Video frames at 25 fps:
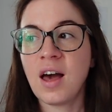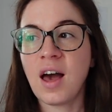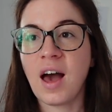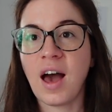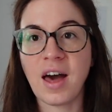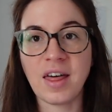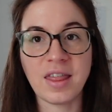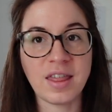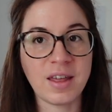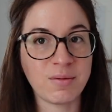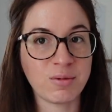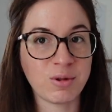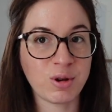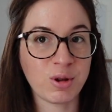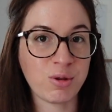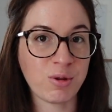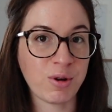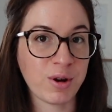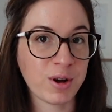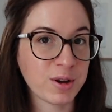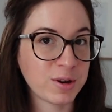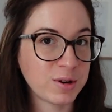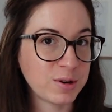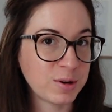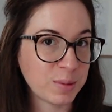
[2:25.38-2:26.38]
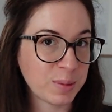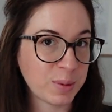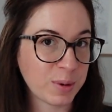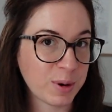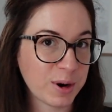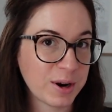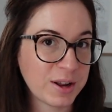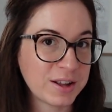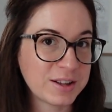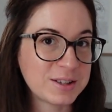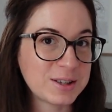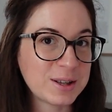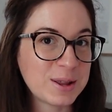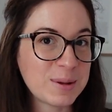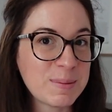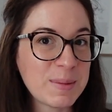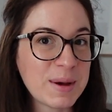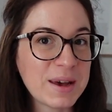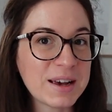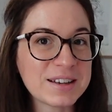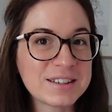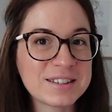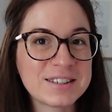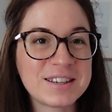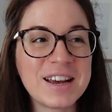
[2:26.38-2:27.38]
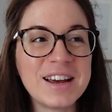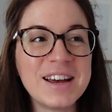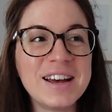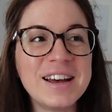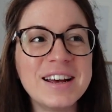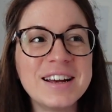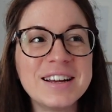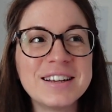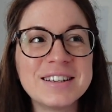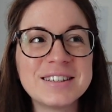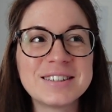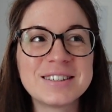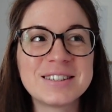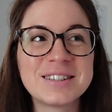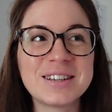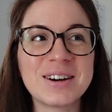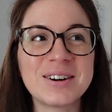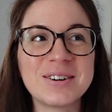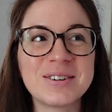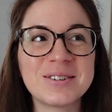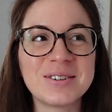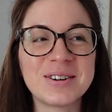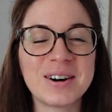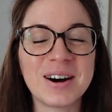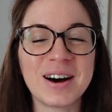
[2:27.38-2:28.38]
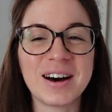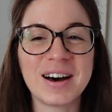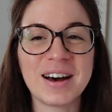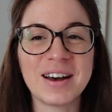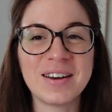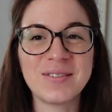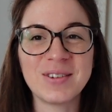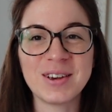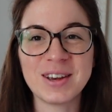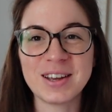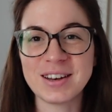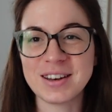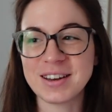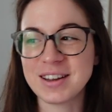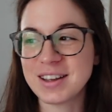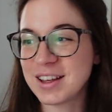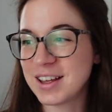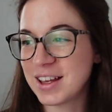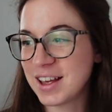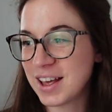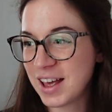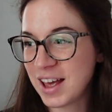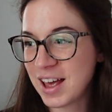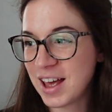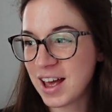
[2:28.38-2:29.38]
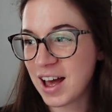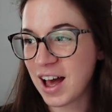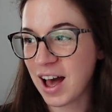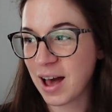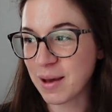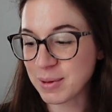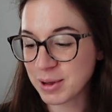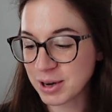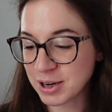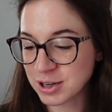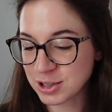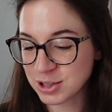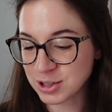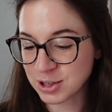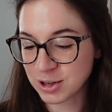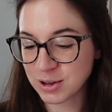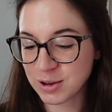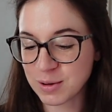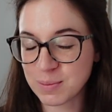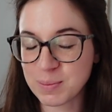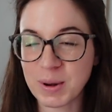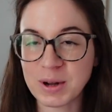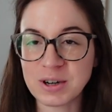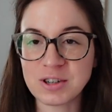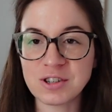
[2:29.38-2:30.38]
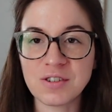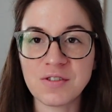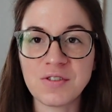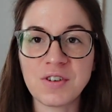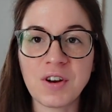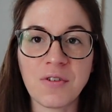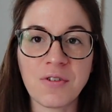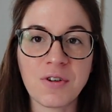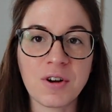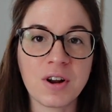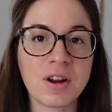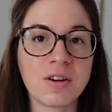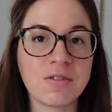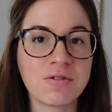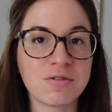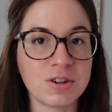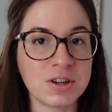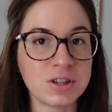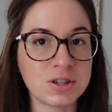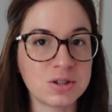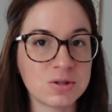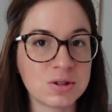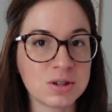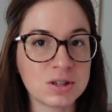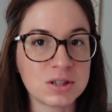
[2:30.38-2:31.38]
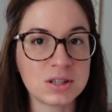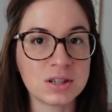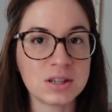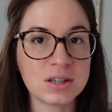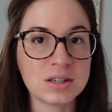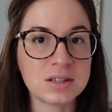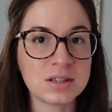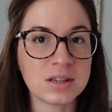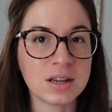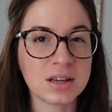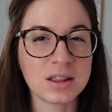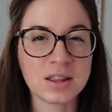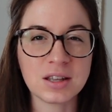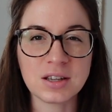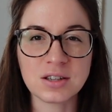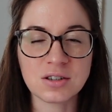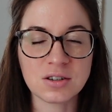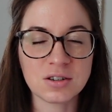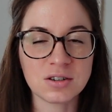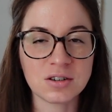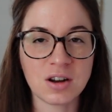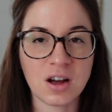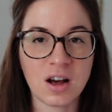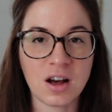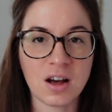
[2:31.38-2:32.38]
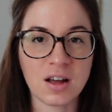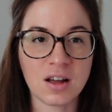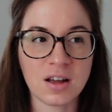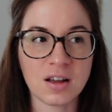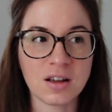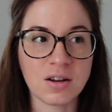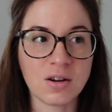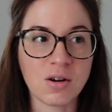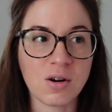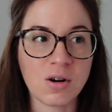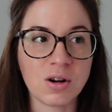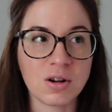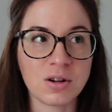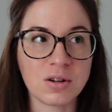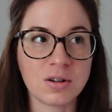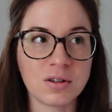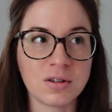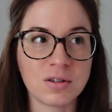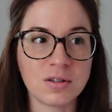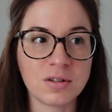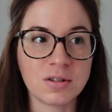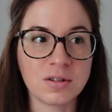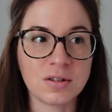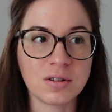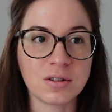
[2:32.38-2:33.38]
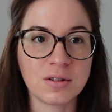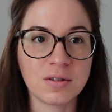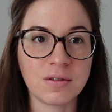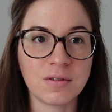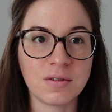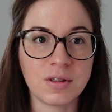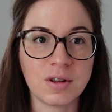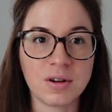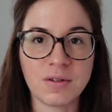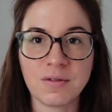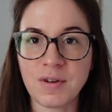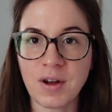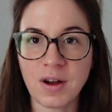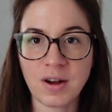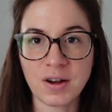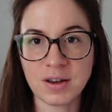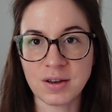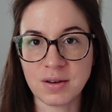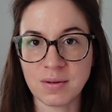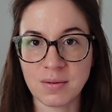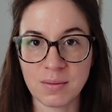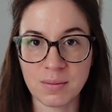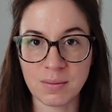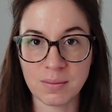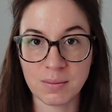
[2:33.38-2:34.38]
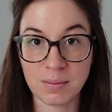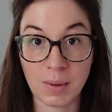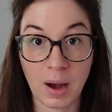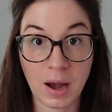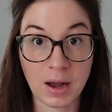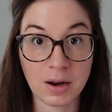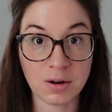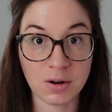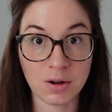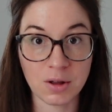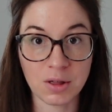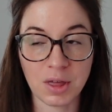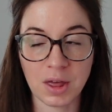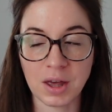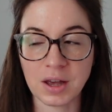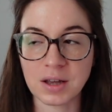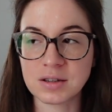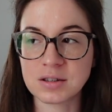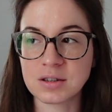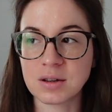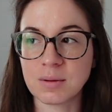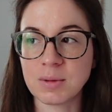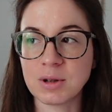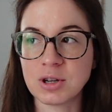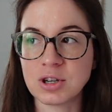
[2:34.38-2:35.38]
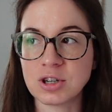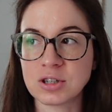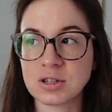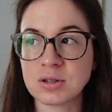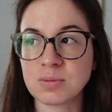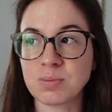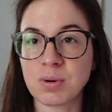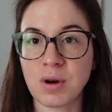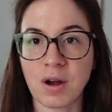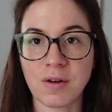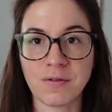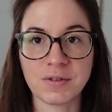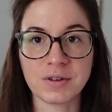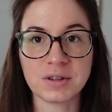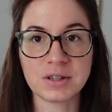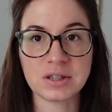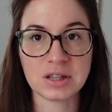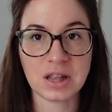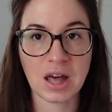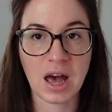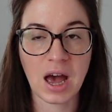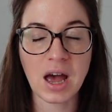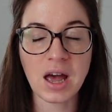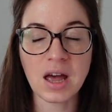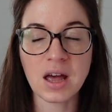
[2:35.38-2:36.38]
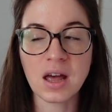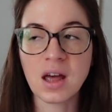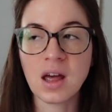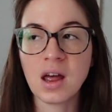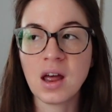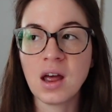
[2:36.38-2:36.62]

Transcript: And then we're throwing a newborn into the mix. So, I mean, I'm going to show you a bunch of different resources. Like these are not all, they're very minor things. Let me just preface that.